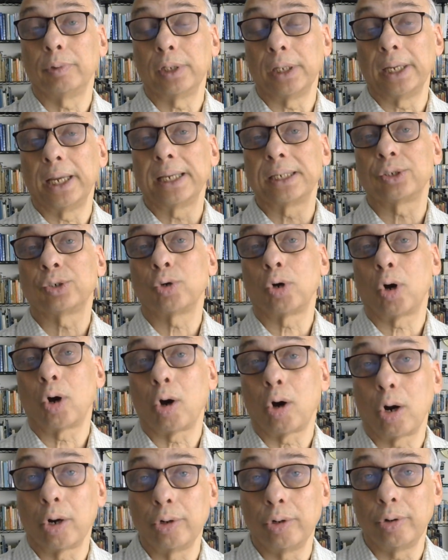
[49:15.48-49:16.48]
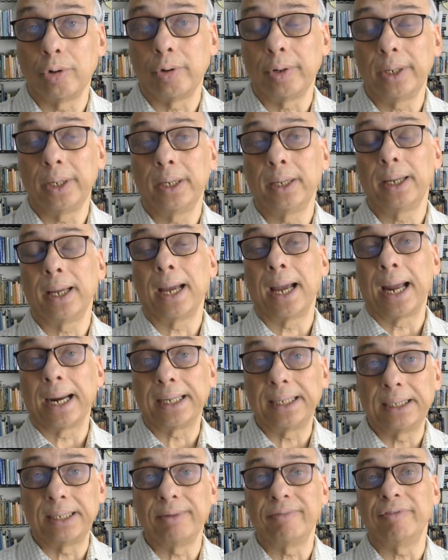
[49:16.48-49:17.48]
extraordinary
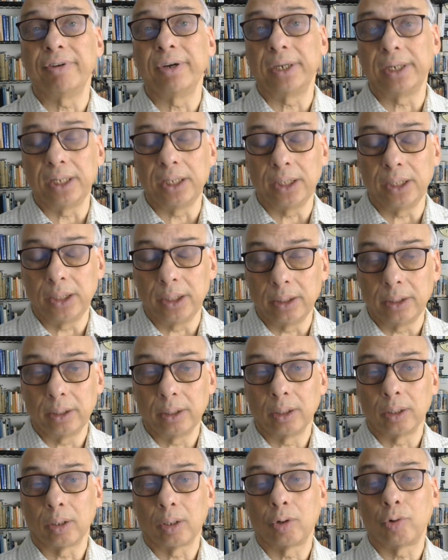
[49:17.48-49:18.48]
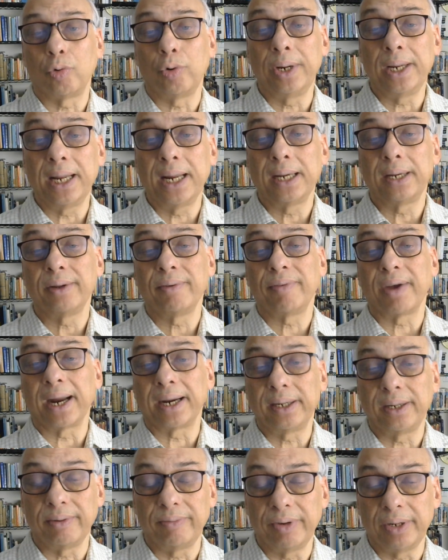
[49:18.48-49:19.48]
activity, creative
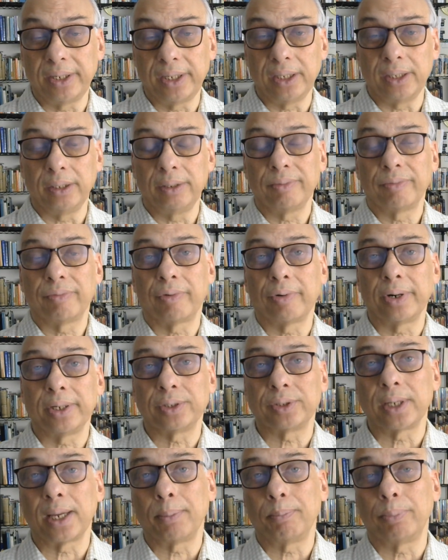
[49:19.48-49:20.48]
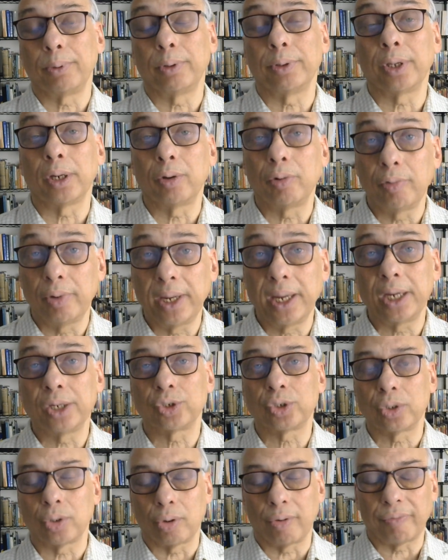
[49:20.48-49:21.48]
activity, for example, the
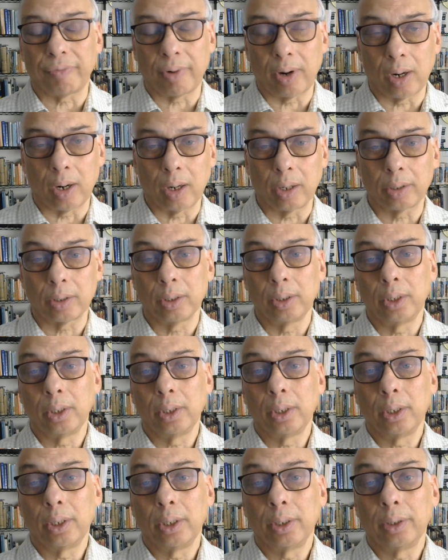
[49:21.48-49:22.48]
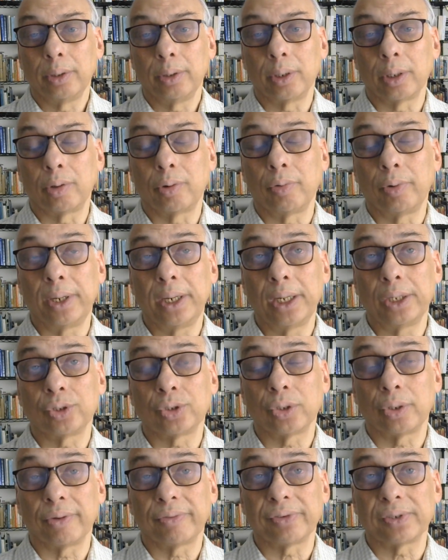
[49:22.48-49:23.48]
creation of art, the
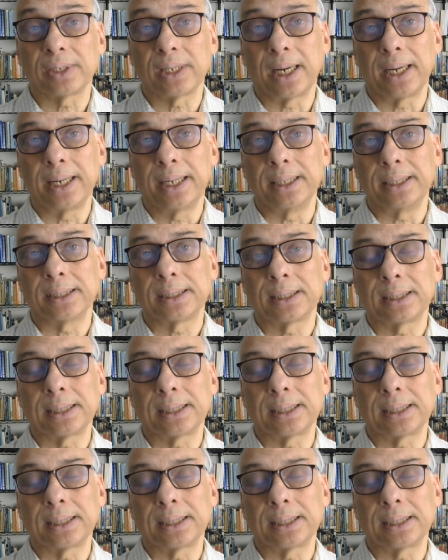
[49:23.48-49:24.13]
creation of science.